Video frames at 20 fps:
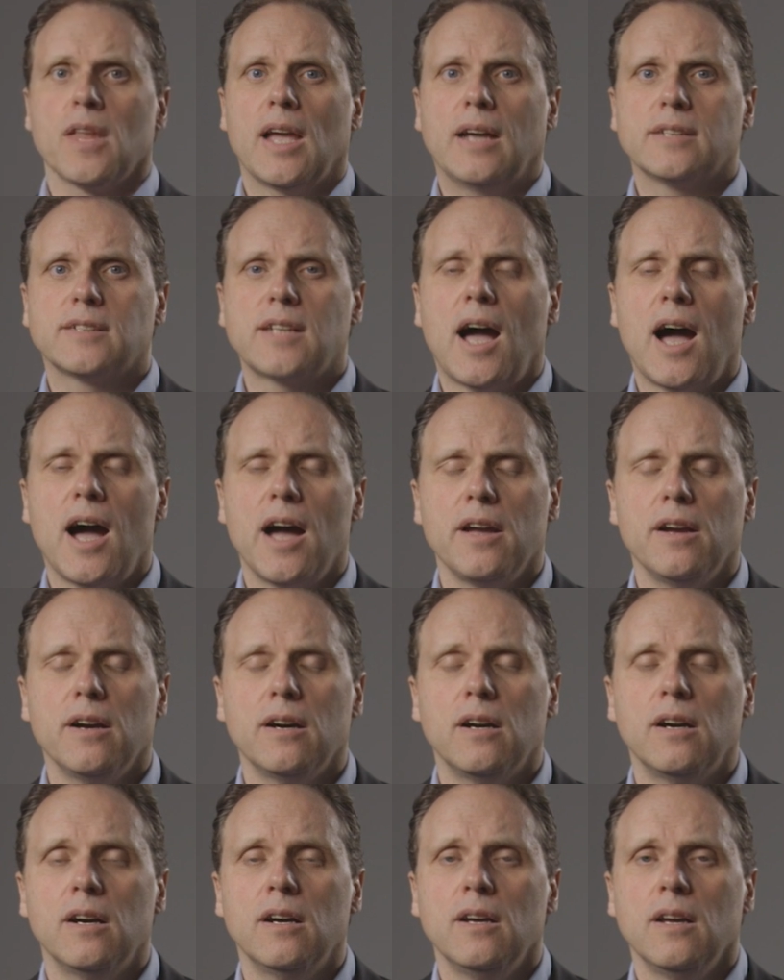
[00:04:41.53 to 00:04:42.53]
as
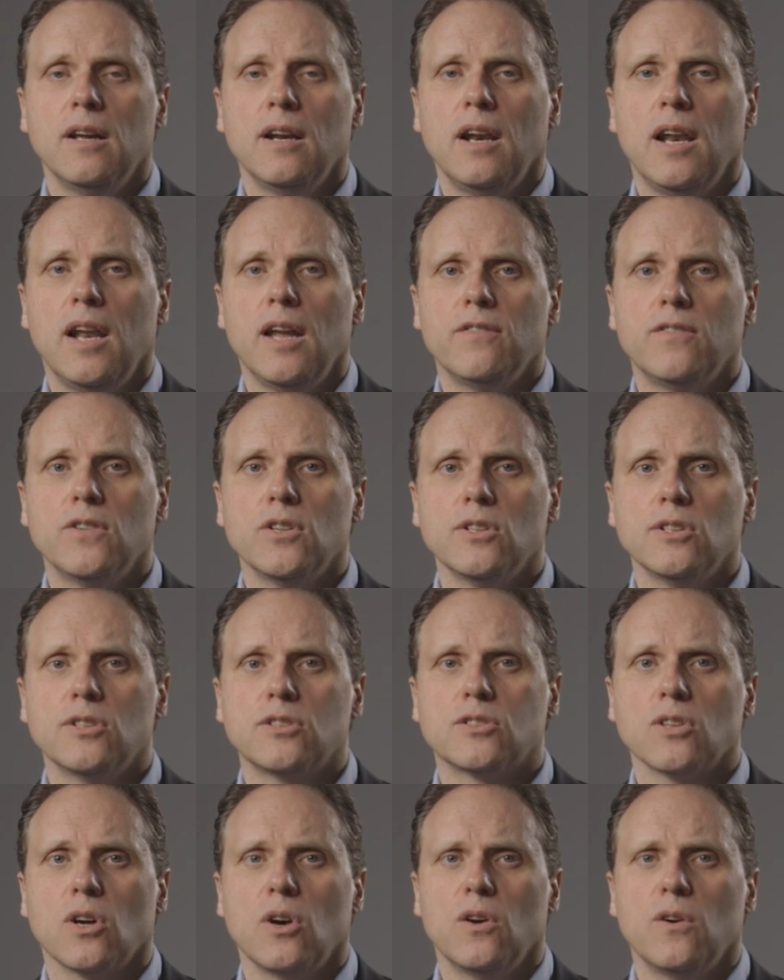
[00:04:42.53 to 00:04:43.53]
higher
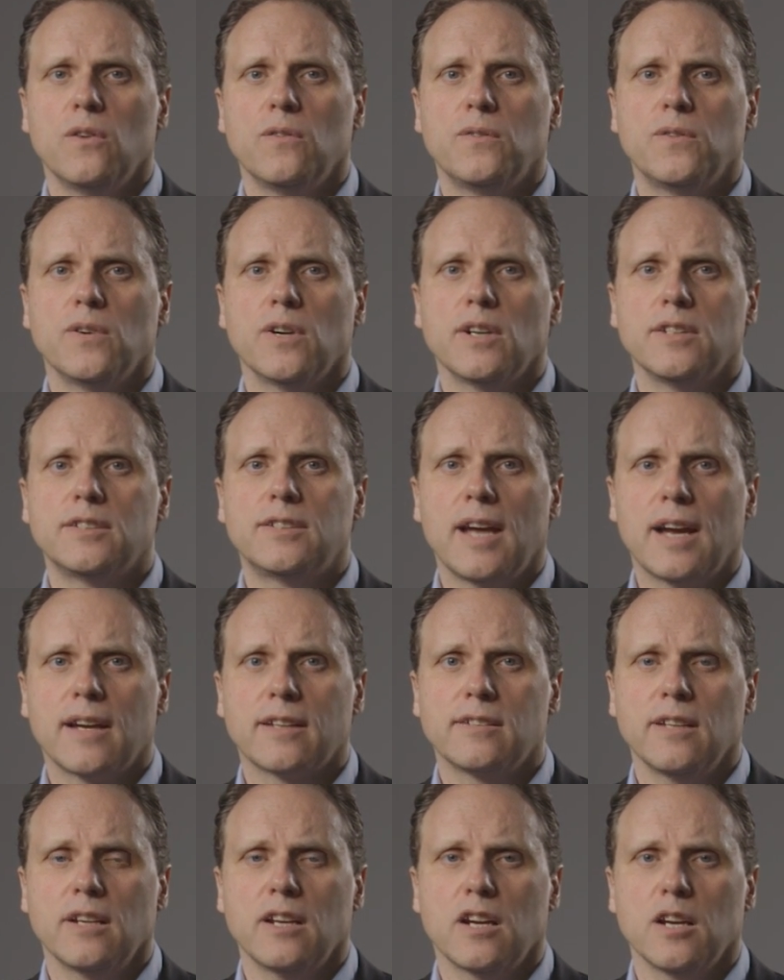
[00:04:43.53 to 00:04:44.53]
levels of
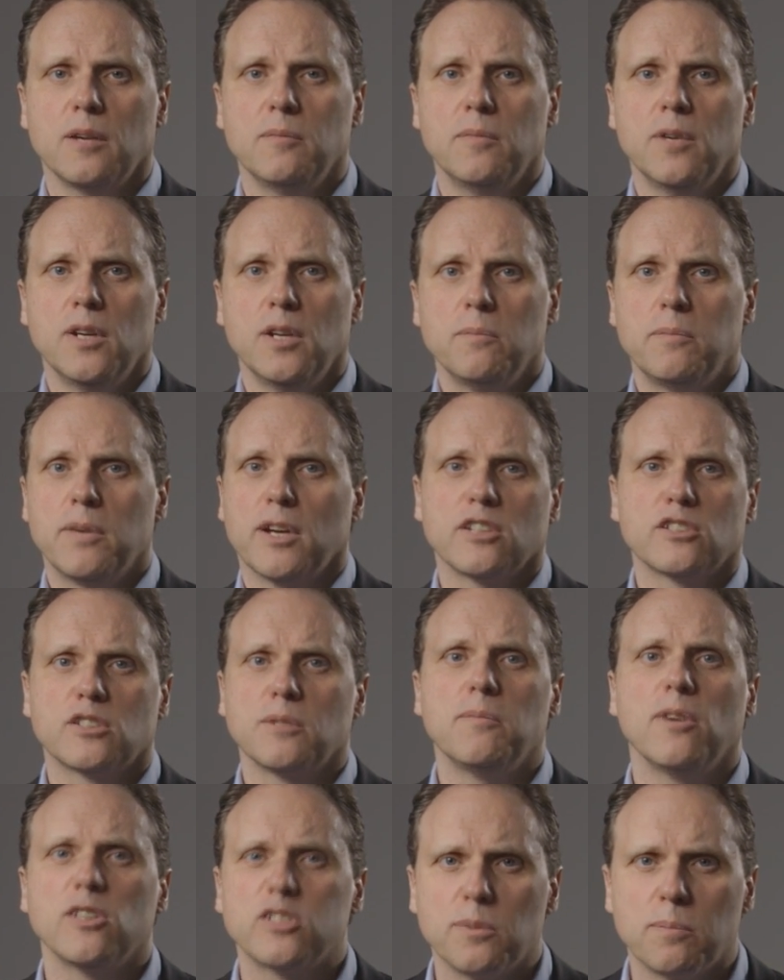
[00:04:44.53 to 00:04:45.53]
tax income because
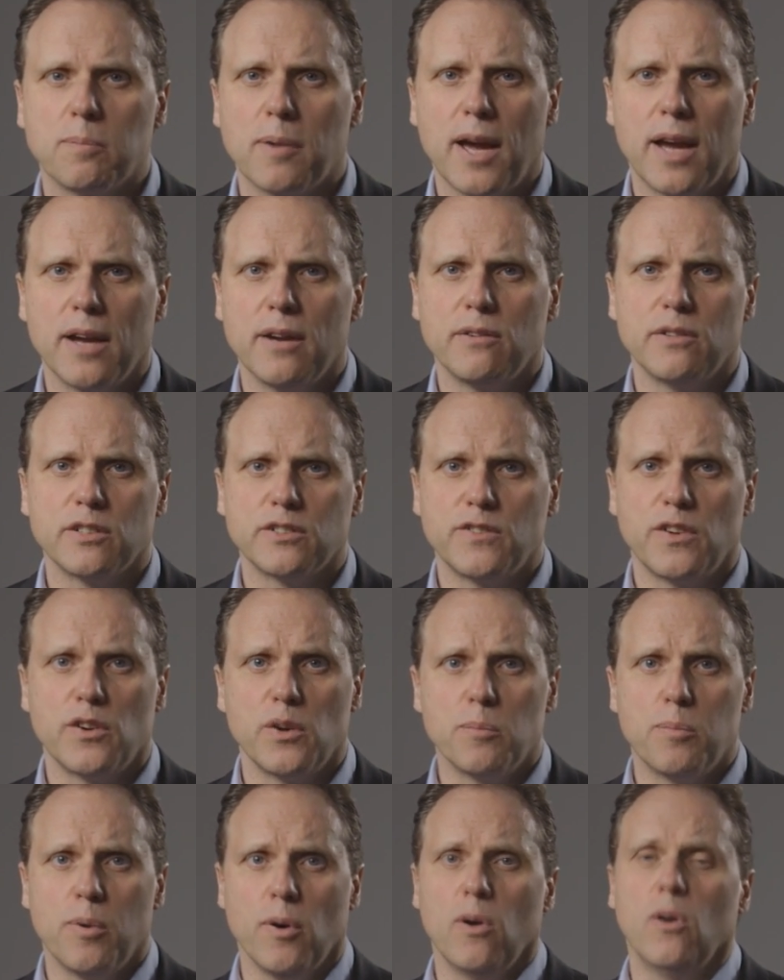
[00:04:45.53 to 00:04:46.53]
the multiplier is
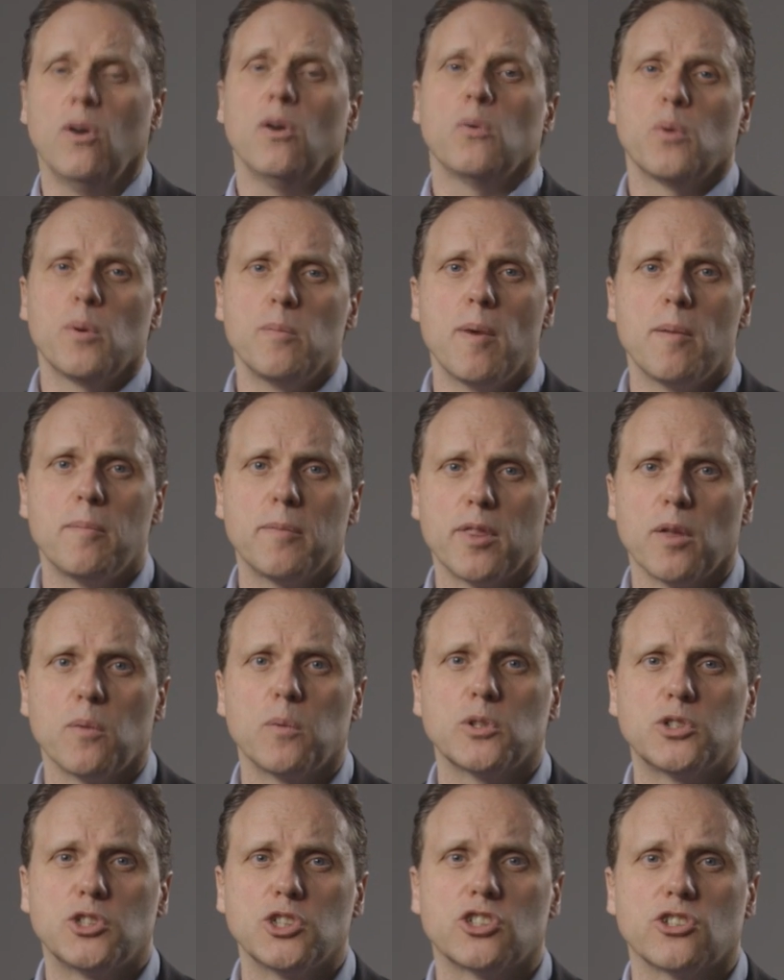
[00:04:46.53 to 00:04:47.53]
very poor. Remember that
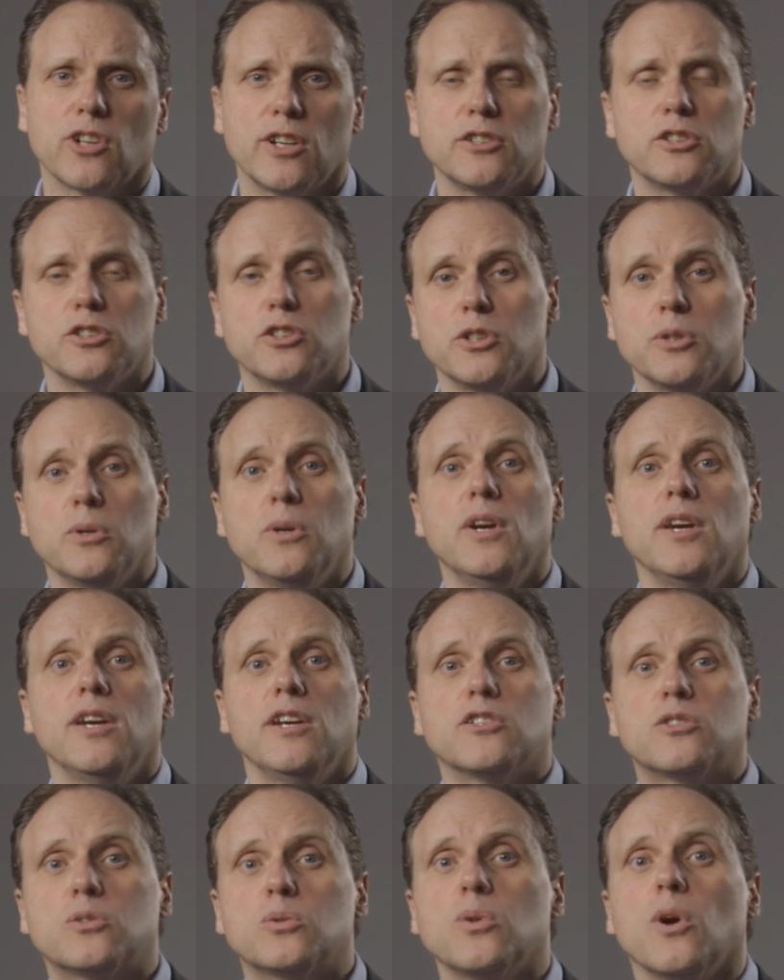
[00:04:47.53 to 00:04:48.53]
what you're trying to do
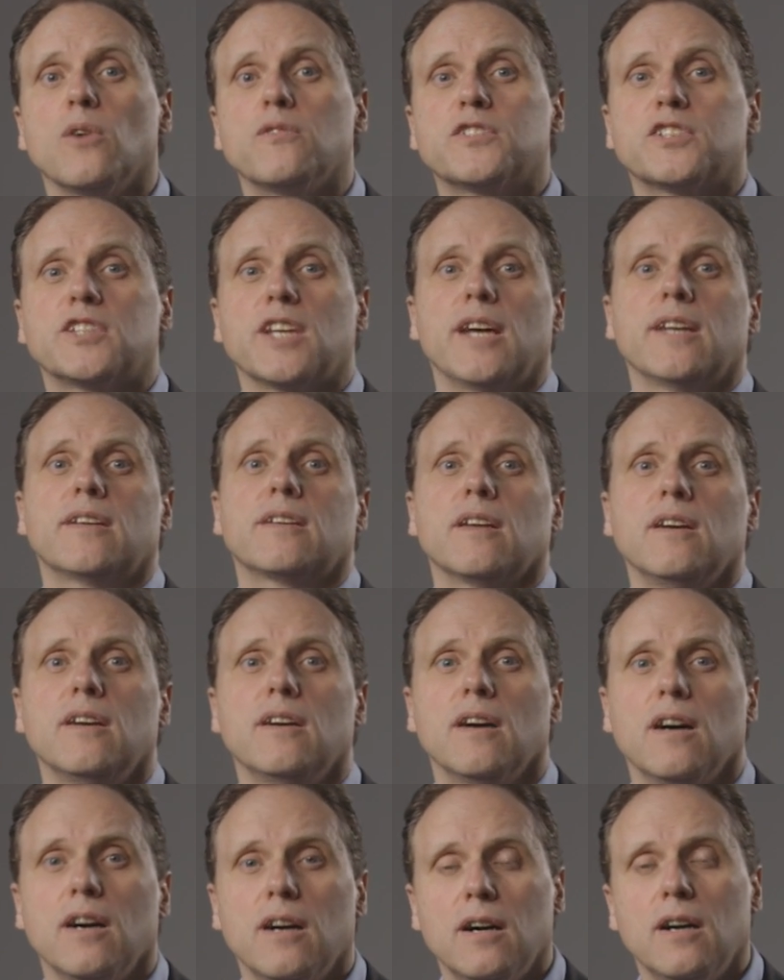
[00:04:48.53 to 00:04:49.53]
is to offset
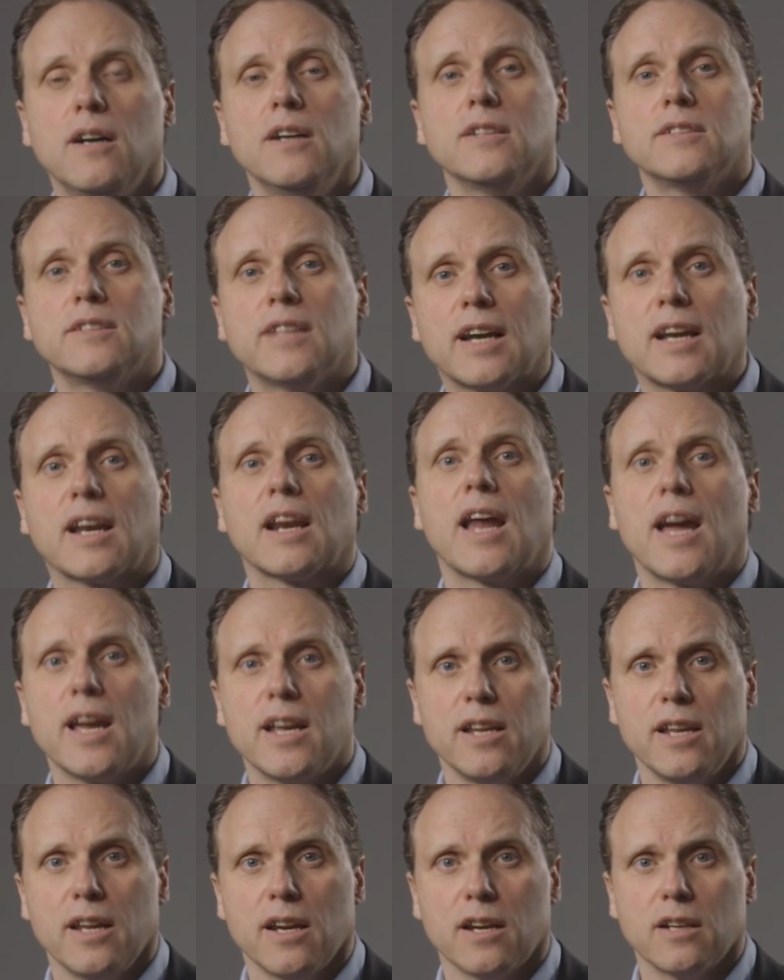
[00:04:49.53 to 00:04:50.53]

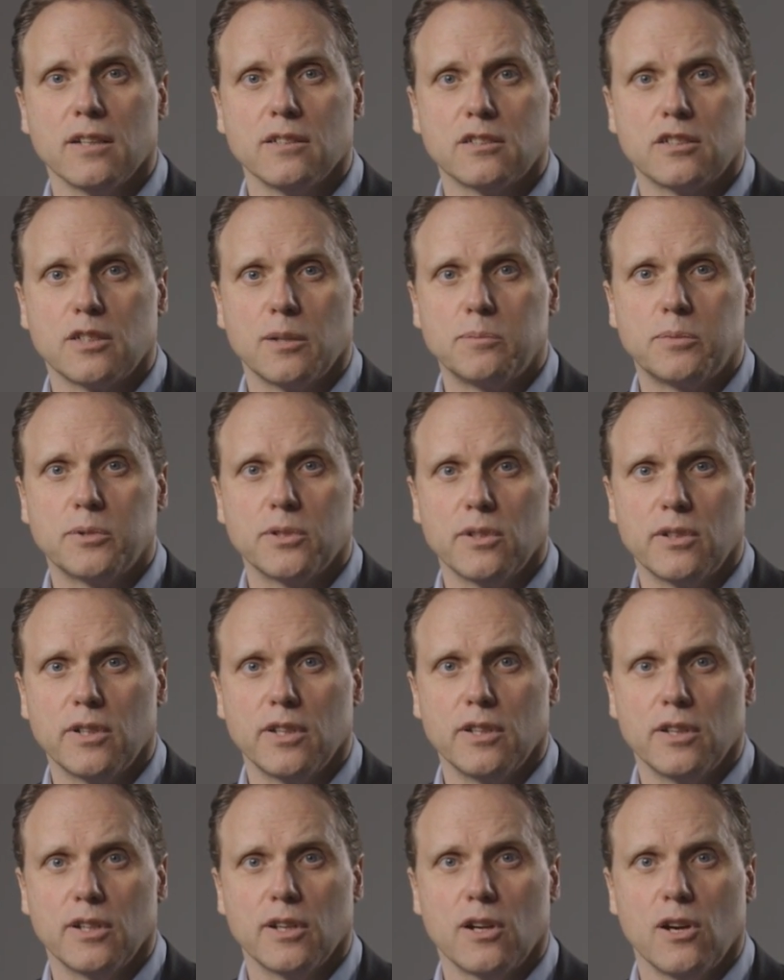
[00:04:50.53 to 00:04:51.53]
declining consumption
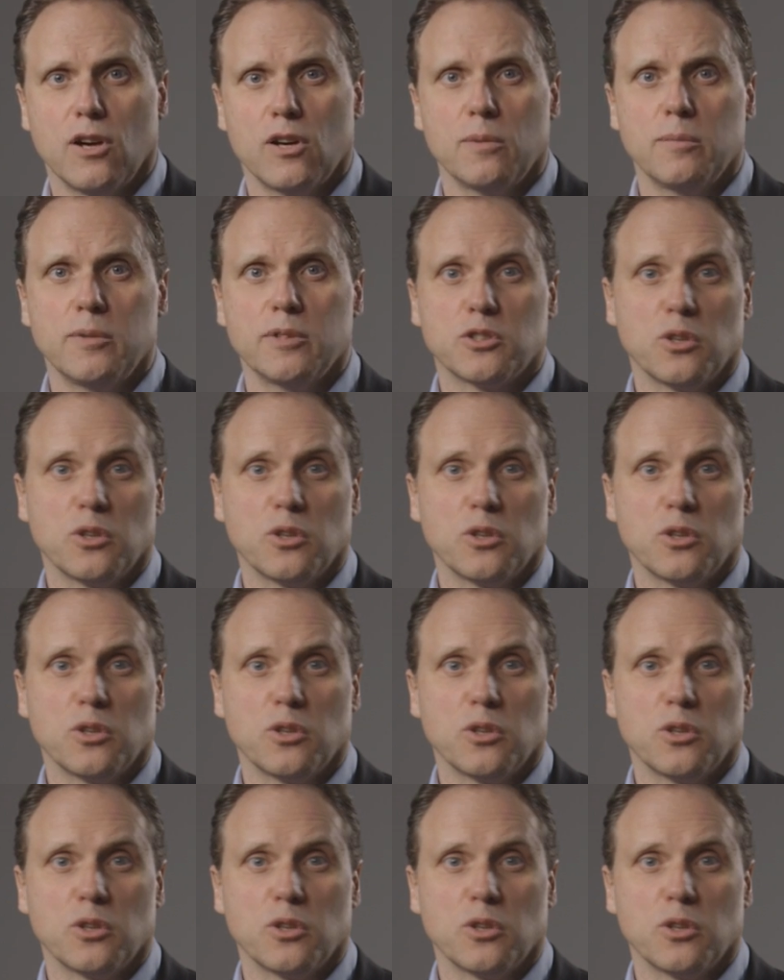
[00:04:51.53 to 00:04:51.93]
in the economy.